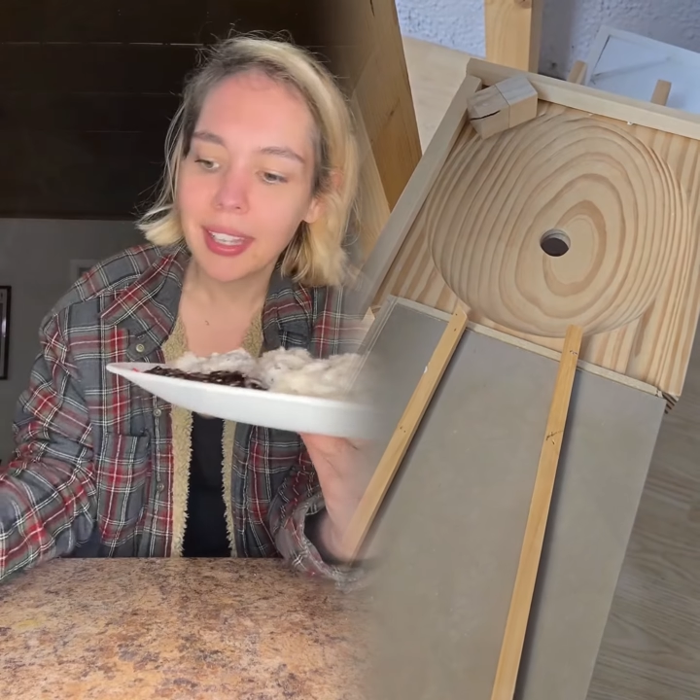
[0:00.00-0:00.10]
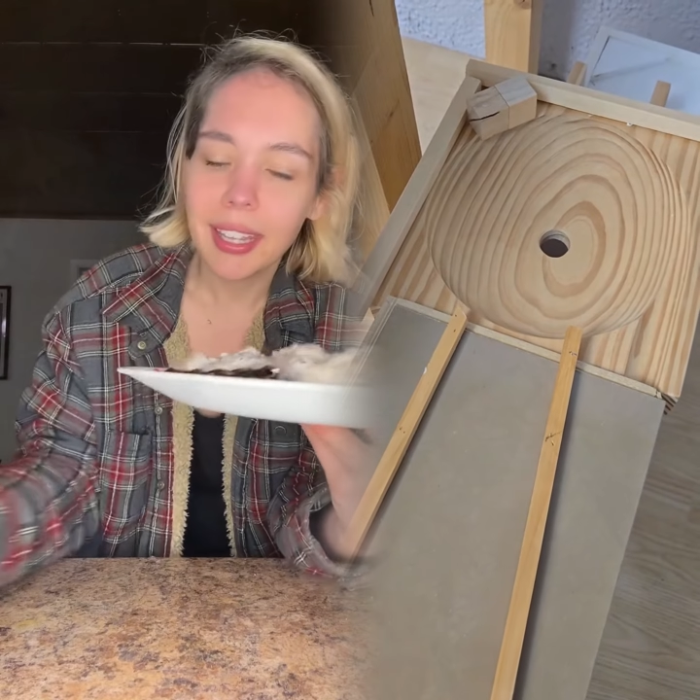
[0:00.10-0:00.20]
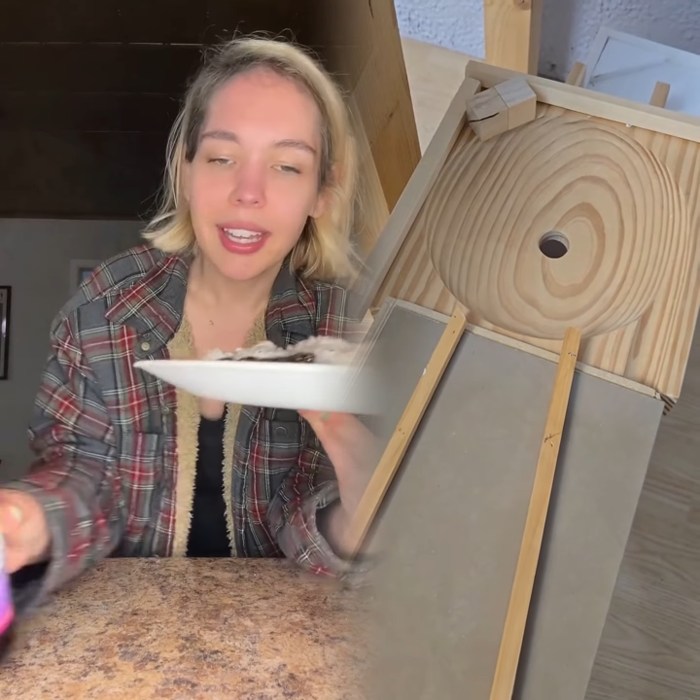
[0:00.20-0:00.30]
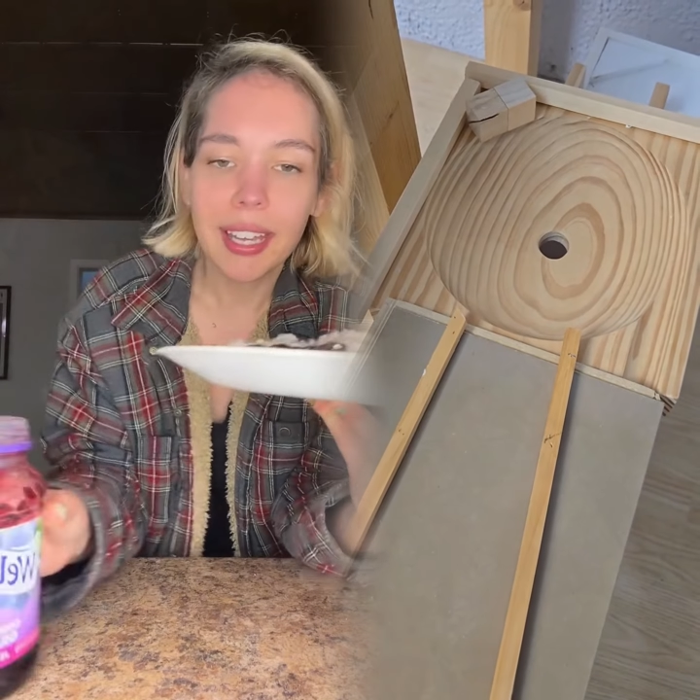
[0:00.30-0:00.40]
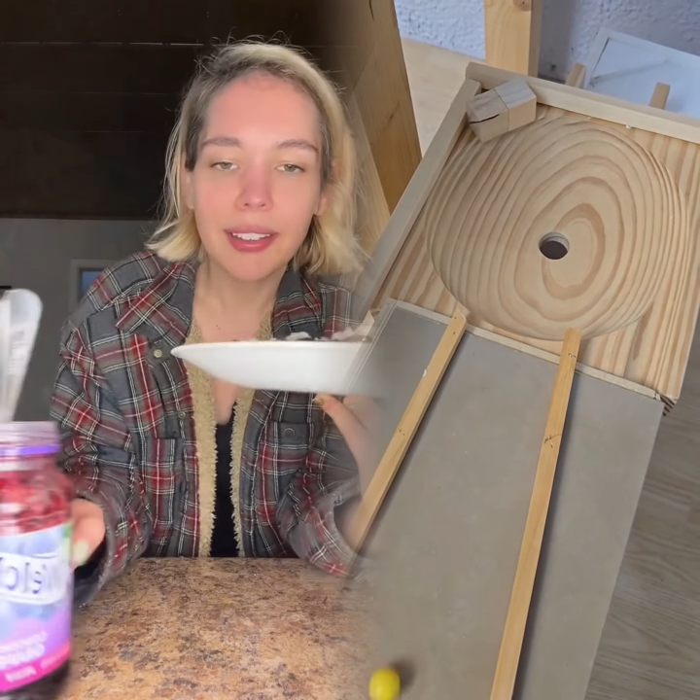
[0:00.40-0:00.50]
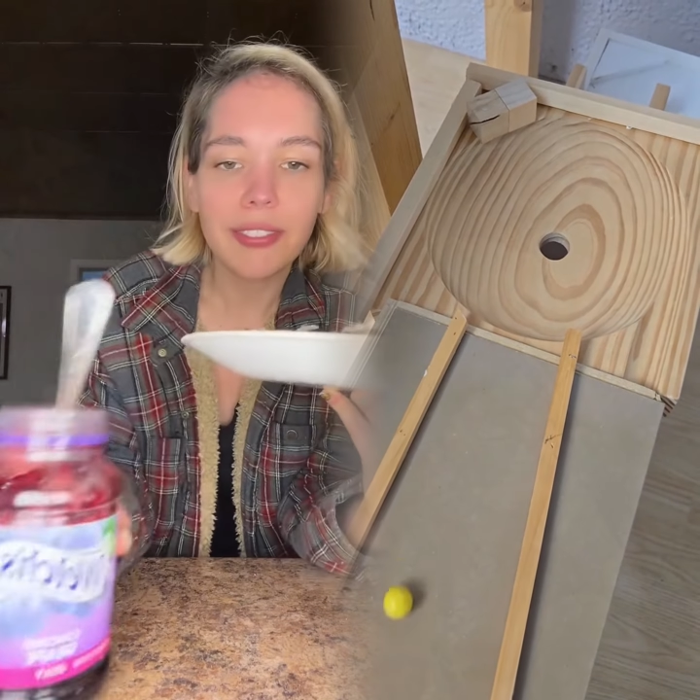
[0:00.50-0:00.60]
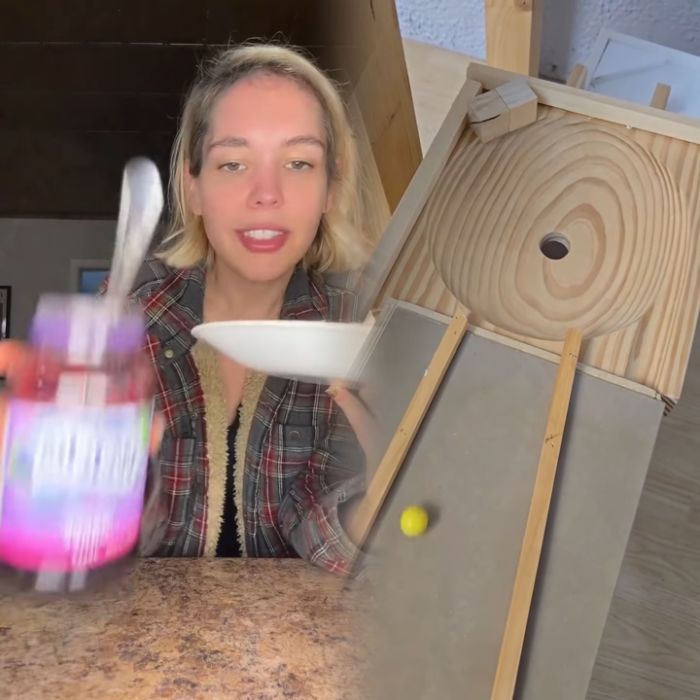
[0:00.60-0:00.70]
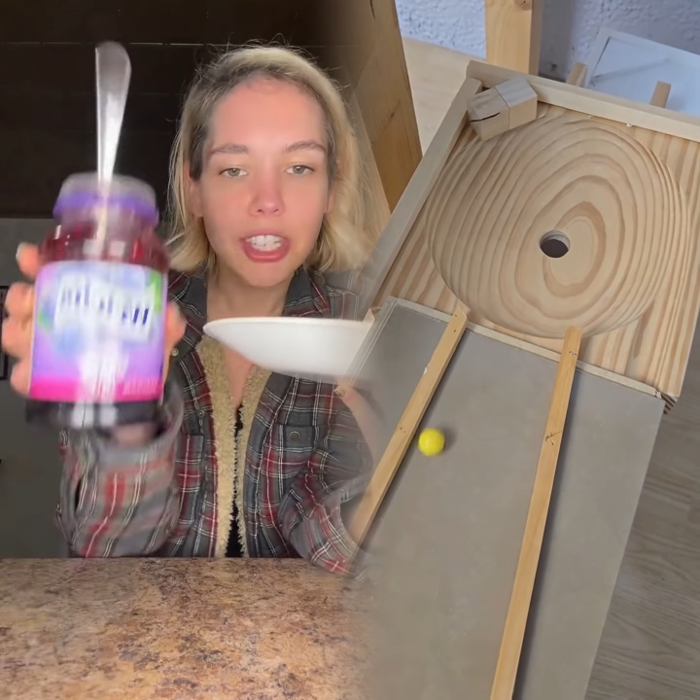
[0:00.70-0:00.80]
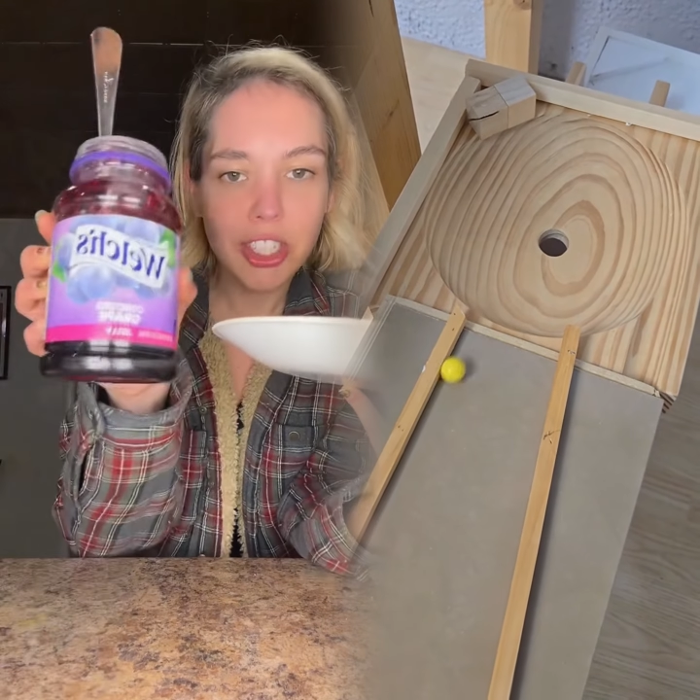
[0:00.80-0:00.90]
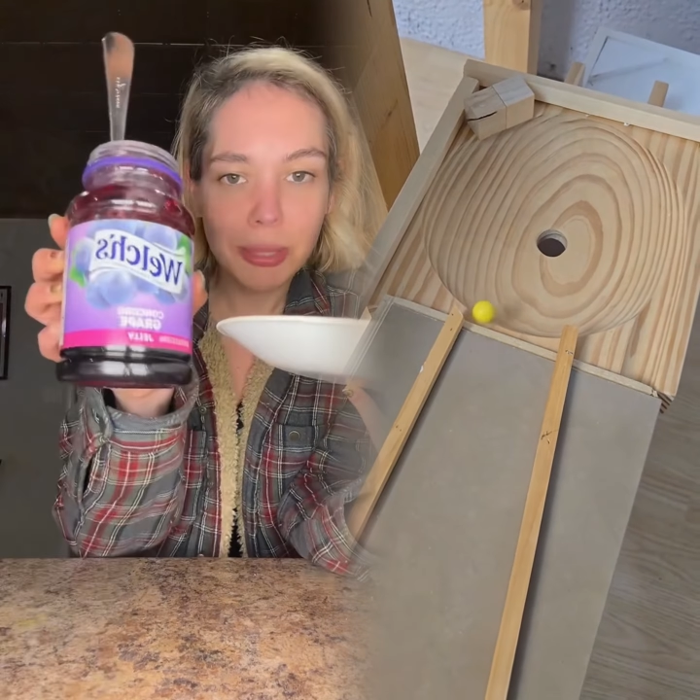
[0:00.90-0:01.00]
of
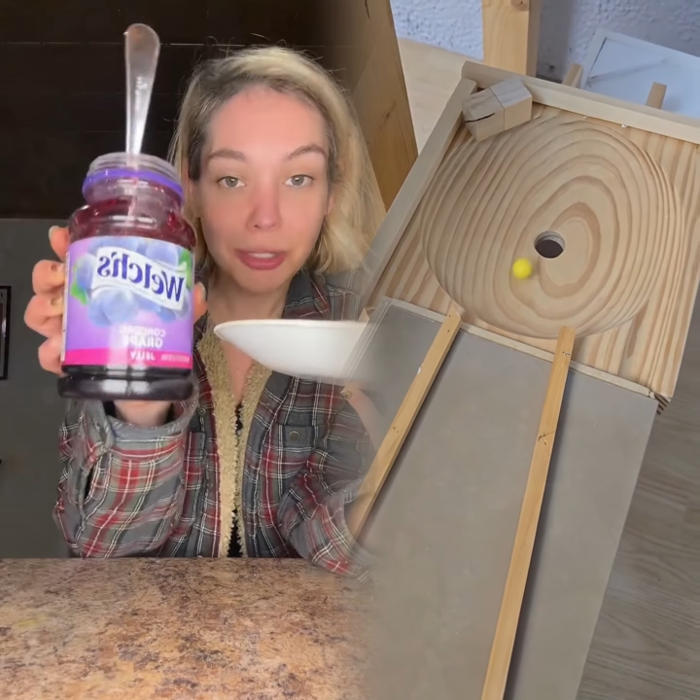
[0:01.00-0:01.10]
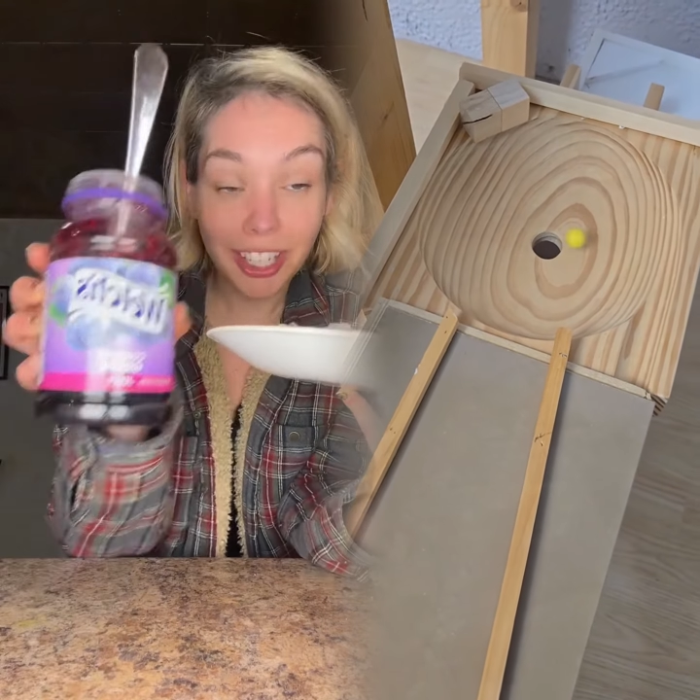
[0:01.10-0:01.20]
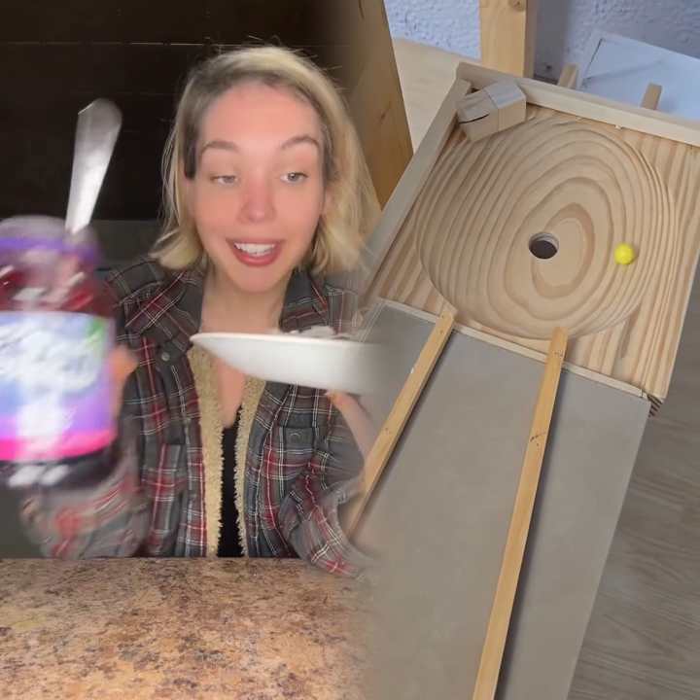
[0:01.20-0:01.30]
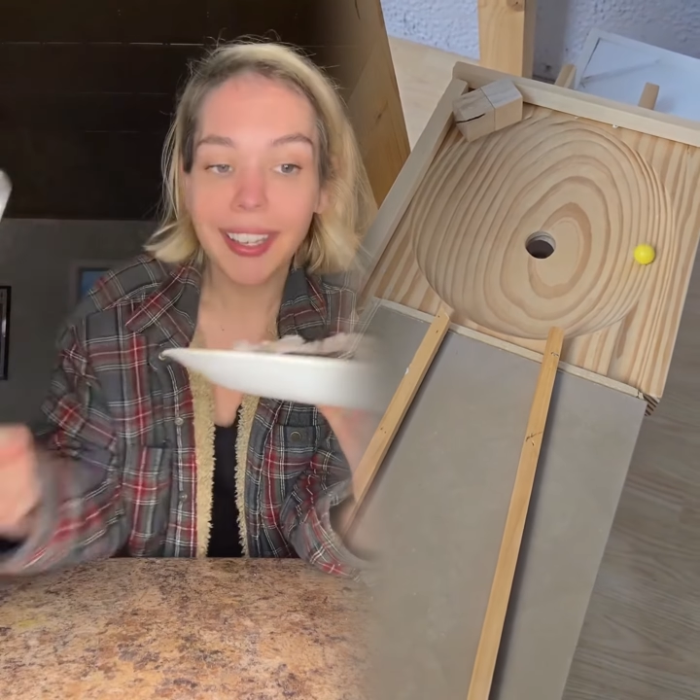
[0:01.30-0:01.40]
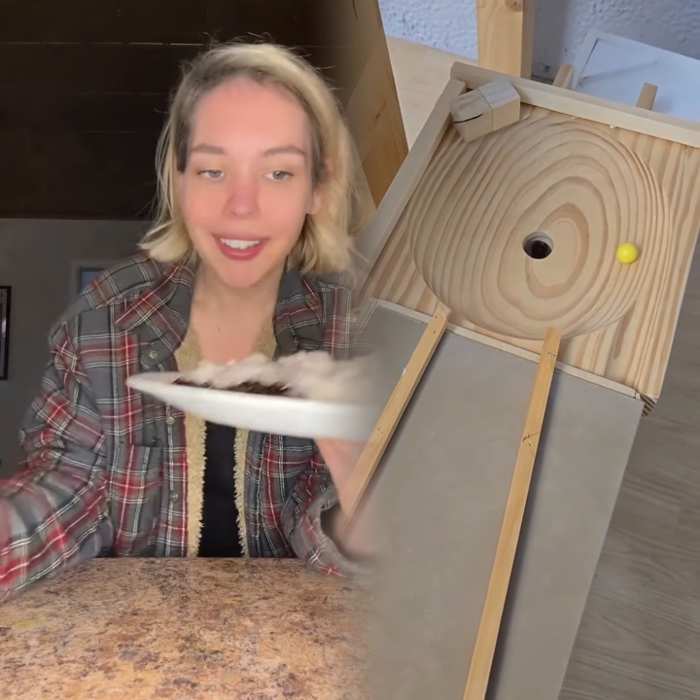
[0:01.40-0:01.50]
the cheap jelly,